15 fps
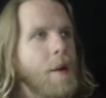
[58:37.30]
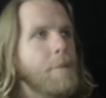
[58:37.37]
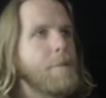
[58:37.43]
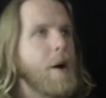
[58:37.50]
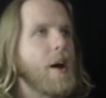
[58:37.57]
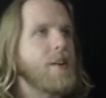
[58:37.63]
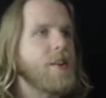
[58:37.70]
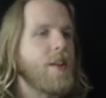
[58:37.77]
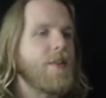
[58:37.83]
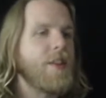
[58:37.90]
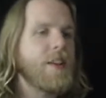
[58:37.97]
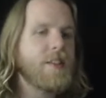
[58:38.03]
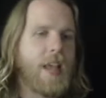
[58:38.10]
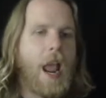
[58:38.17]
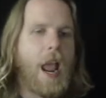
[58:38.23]
But
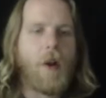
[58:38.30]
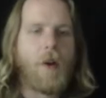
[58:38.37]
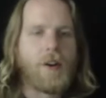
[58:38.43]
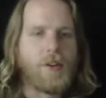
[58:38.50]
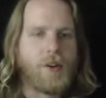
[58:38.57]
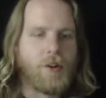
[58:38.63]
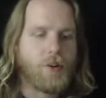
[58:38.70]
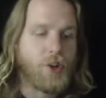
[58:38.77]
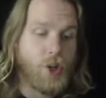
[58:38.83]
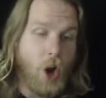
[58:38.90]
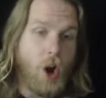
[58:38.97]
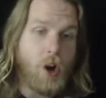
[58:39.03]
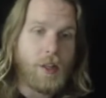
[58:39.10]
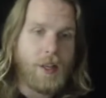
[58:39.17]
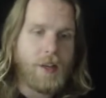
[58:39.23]
this character,
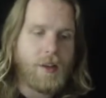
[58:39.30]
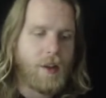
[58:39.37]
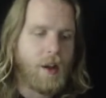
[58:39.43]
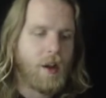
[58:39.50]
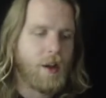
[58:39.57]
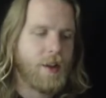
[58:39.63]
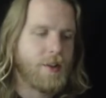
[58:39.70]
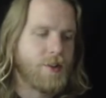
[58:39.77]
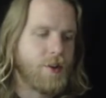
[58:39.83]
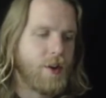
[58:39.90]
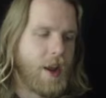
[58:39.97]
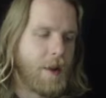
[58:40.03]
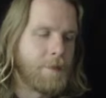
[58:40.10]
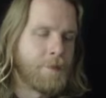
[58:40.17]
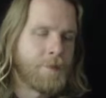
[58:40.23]
Charlie is her
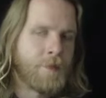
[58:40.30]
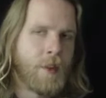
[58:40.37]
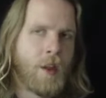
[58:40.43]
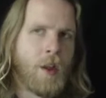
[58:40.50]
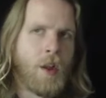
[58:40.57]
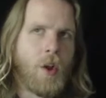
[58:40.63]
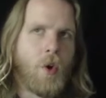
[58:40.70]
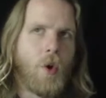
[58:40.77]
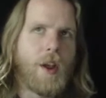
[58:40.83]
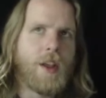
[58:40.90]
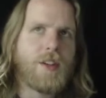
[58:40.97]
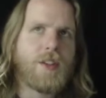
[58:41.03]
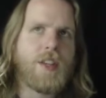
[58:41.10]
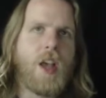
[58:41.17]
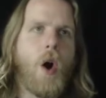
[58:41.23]
name,
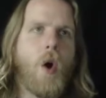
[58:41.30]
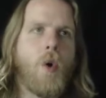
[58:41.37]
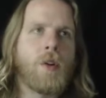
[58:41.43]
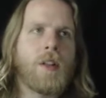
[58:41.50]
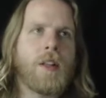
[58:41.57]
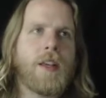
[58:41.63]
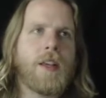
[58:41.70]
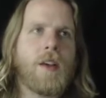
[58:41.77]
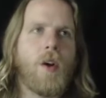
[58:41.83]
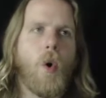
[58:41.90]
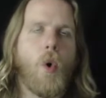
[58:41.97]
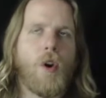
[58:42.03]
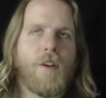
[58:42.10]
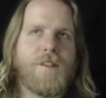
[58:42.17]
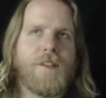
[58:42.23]
is the only
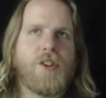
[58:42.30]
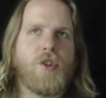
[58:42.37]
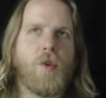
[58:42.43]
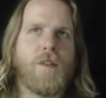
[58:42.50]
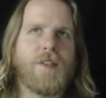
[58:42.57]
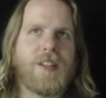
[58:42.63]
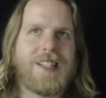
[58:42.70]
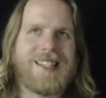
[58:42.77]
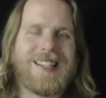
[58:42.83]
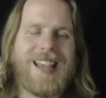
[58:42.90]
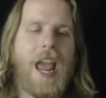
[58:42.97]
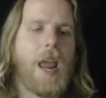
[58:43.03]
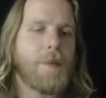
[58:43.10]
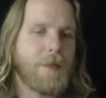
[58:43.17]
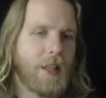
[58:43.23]
orphan to have
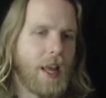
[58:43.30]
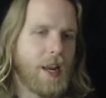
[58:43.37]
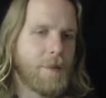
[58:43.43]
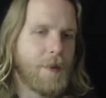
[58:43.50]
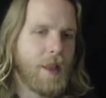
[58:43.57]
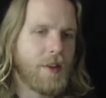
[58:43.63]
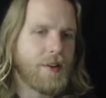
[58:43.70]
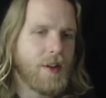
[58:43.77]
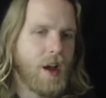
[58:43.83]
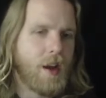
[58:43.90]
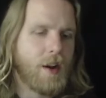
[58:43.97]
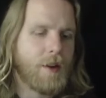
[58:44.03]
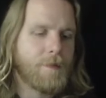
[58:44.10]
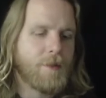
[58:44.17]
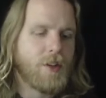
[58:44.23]
escaped Lady
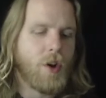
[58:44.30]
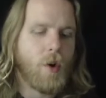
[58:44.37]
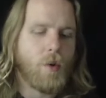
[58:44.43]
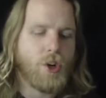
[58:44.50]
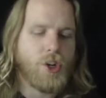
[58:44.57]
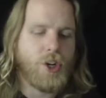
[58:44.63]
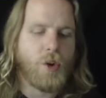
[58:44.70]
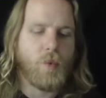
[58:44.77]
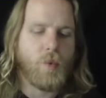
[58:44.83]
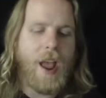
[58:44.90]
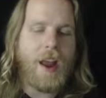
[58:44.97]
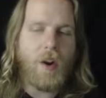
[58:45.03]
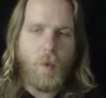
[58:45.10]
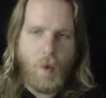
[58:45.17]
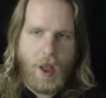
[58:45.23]
Belladonna. So she
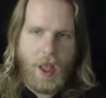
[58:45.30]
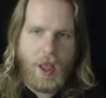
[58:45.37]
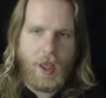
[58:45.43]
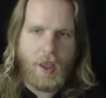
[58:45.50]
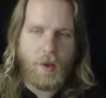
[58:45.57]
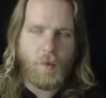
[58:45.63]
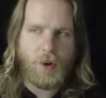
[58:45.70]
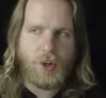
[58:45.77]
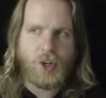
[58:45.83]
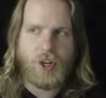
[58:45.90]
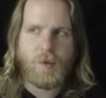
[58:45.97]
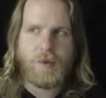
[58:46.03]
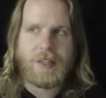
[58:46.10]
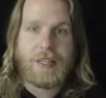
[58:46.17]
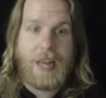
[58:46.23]
ran away when
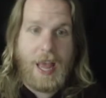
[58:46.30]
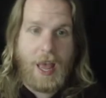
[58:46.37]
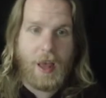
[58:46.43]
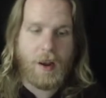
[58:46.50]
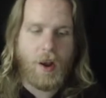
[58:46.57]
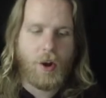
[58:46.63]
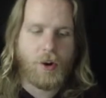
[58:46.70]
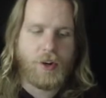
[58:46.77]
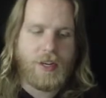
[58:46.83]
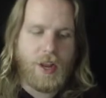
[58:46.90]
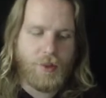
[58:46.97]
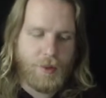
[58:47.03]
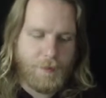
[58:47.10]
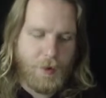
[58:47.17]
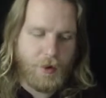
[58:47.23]
she was 10. On her
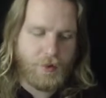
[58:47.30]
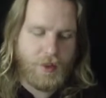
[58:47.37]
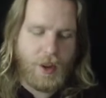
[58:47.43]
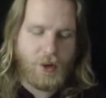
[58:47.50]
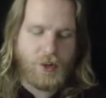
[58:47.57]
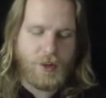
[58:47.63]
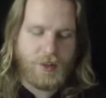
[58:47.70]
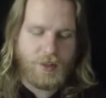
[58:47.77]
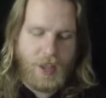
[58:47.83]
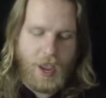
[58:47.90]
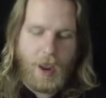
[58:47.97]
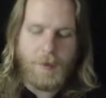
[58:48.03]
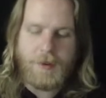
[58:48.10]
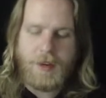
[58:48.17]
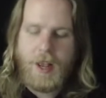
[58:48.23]
10th birthday, she
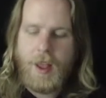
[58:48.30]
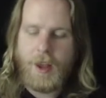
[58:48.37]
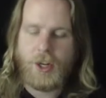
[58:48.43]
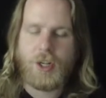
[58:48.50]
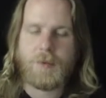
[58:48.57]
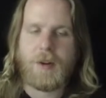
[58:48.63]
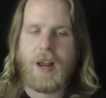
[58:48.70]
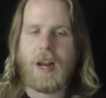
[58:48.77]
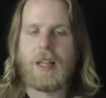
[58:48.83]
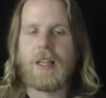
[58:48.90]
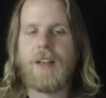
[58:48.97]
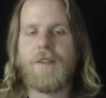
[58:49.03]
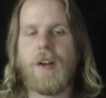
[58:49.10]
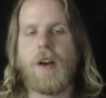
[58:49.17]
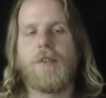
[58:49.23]
escaped, and she's been kind of
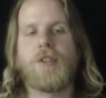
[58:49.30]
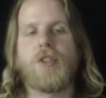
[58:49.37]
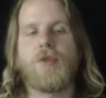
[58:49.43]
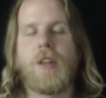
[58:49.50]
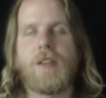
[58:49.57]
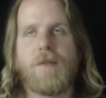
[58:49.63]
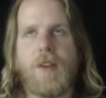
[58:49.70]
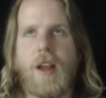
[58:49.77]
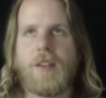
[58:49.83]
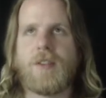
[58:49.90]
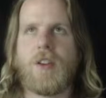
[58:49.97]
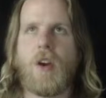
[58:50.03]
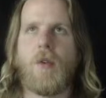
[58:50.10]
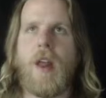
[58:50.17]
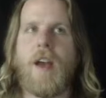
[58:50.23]
living on the streets of
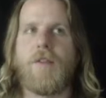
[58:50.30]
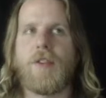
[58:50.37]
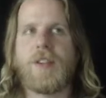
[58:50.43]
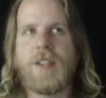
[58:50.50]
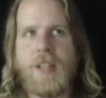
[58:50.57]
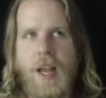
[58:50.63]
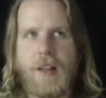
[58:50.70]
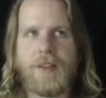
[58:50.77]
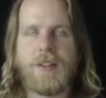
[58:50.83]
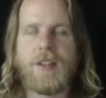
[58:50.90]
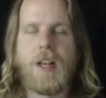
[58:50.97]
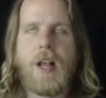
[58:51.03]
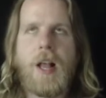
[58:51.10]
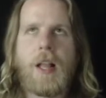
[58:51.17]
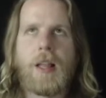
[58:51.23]
Nightstone ever since.
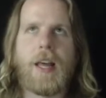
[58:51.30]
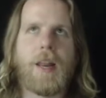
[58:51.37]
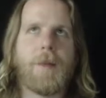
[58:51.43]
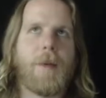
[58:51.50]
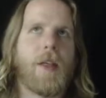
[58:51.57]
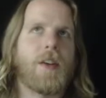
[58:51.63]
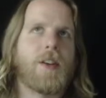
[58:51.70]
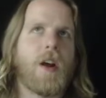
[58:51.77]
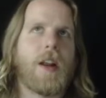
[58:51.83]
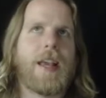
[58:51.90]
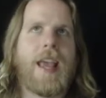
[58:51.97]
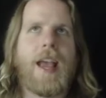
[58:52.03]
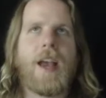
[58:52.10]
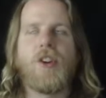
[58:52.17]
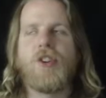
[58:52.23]
Lady Belladonna
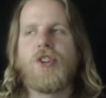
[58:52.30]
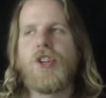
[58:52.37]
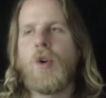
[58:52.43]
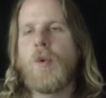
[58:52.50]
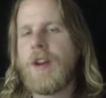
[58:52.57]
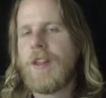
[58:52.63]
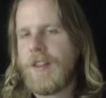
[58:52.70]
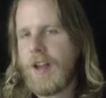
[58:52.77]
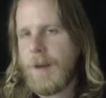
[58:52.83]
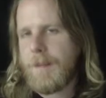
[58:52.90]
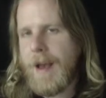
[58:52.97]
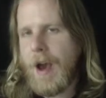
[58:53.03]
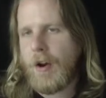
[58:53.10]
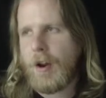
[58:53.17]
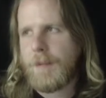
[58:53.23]
can't do anything
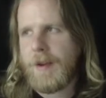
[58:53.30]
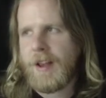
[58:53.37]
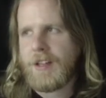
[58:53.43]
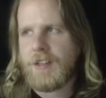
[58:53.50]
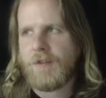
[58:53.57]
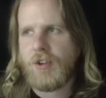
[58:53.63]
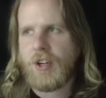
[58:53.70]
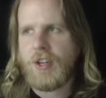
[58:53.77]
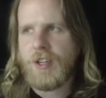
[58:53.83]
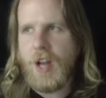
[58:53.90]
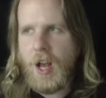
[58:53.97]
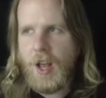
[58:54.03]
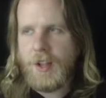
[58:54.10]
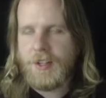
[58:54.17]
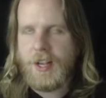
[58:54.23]
about it, because if she
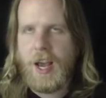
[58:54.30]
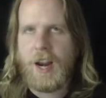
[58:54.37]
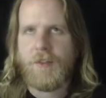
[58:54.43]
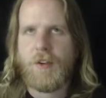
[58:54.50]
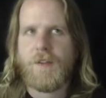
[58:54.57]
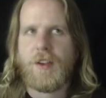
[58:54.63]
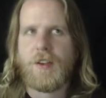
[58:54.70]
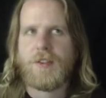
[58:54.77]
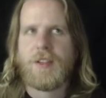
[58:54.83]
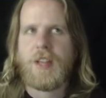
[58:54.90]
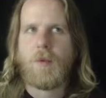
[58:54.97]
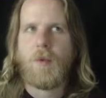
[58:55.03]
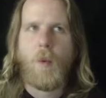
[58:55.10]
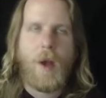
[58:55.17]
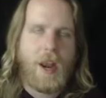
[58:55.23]
does, it kind of reveals,
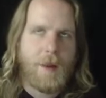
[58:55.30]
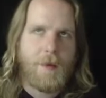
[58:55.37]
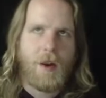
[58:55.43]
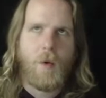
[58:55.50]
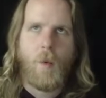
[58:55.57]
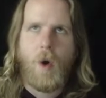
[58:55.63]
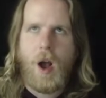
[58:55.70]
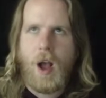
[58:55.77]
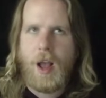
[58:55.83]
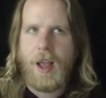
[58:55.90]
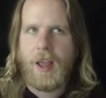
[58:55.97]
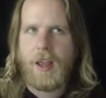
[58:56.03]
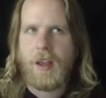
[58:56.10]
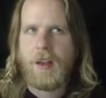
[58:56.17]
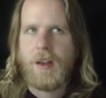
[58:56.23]
like, well, wait a minute,
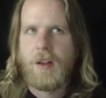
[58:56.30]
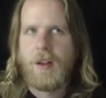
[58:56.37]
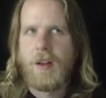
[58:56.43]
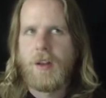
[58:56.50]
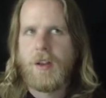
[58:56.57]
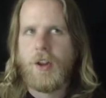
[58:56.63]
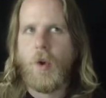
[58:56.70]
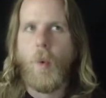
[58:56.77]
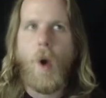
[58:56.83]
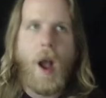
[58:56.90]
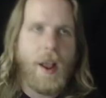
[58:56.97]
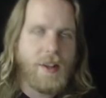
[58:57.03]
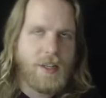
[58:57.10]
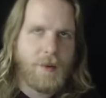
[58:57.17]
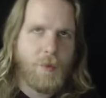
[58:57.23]
why
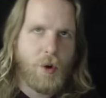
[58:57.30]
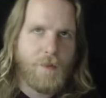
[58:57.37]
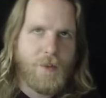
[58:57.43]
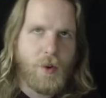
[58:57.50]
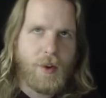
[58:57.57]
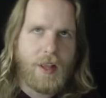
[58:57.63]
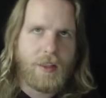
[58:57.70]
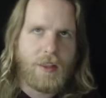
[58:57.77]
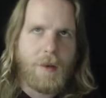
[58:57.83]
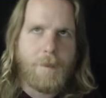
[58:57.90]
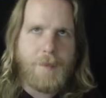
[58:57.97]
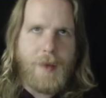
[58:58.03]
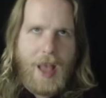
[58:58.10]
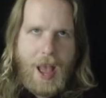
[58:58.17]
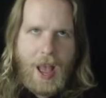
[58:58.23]
is it important for you to get them
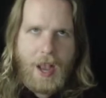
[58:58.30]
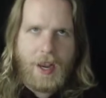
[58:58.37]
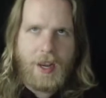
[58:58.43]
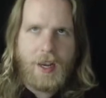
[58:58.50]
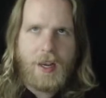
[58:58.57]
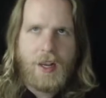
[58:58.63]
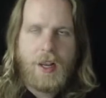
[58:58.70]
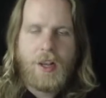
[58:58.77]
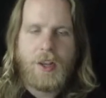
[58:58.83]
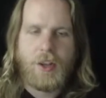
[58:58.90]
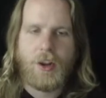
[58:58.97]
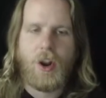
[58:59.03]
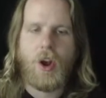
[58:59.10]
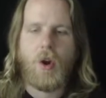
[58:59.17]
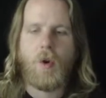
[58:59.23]
back?
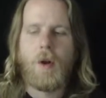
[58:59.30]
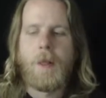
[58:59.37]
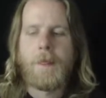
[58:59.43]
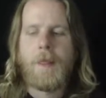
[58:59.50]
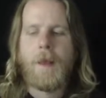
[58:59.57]
You know,